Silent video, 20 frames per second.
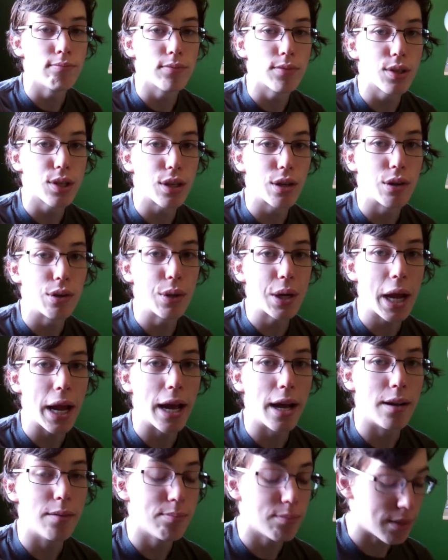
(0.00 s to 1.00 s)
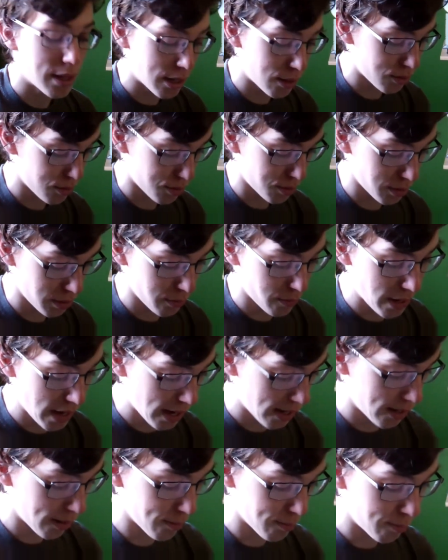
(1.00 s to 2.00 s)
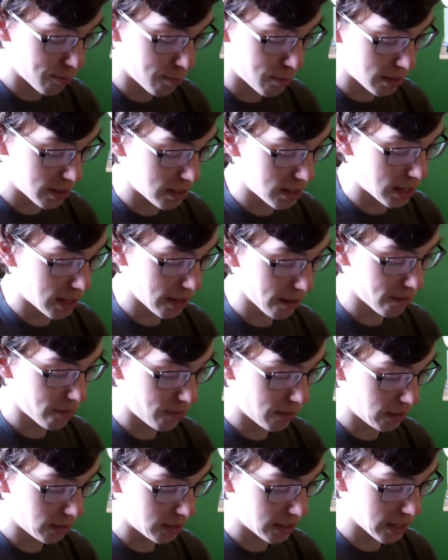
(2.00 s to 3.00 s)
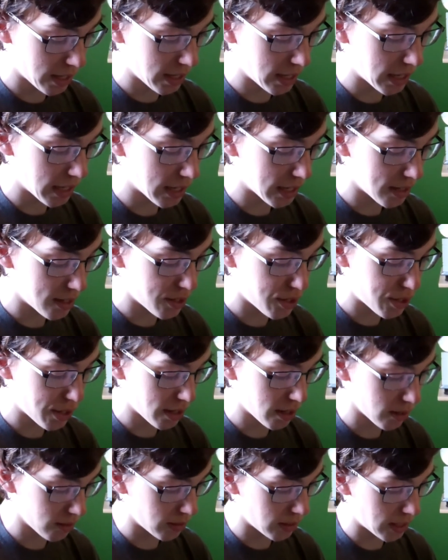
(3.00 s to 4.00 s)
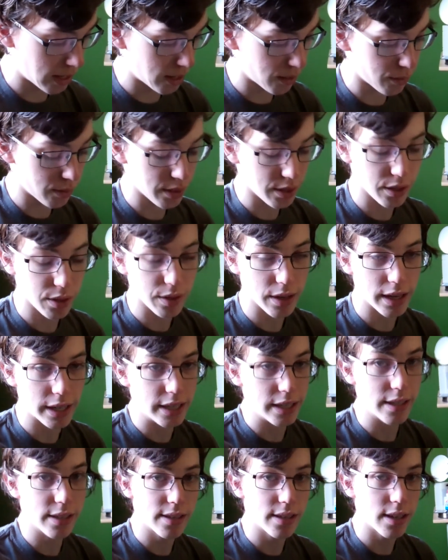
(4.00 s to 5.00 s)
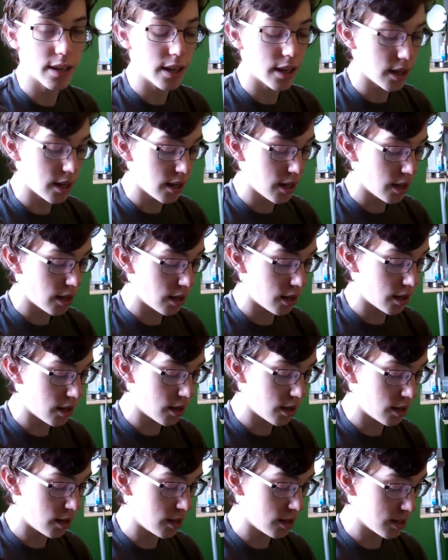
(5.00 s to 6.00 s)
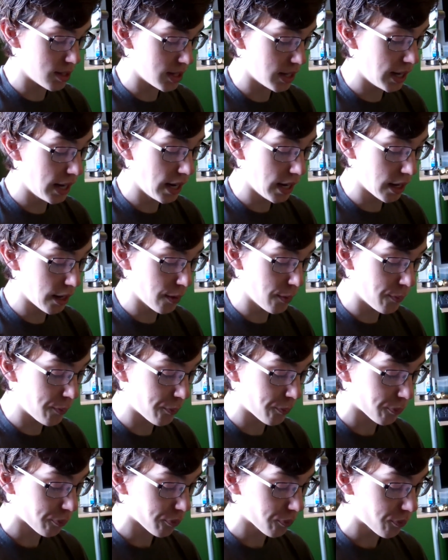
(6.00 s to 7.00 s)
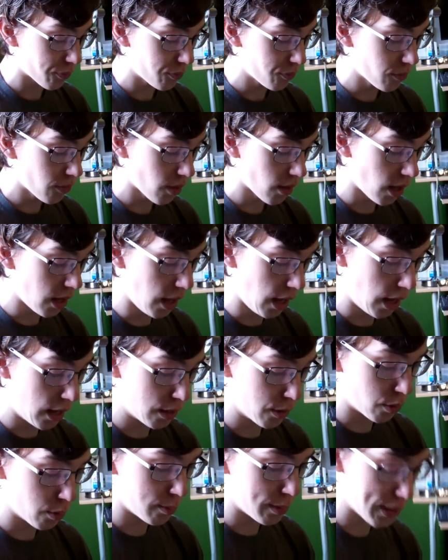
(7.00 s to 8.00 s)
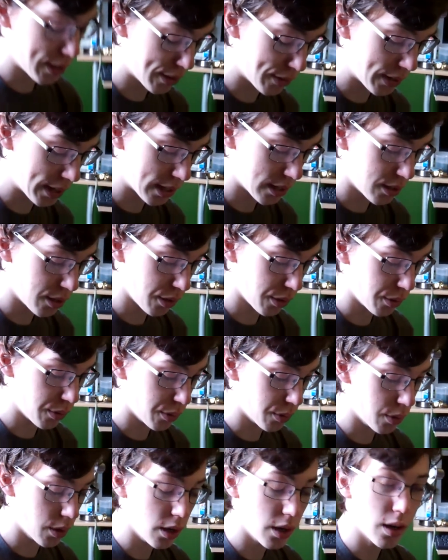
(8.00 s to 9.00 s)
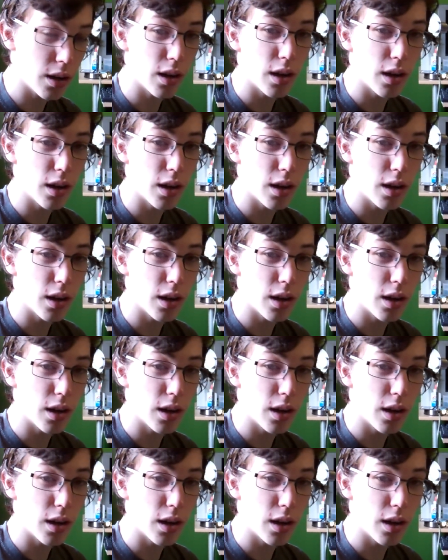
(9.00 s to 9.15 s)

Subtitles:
So yeah, that was really random, but I felt like I needed to share that with you guys. Today, I will be going to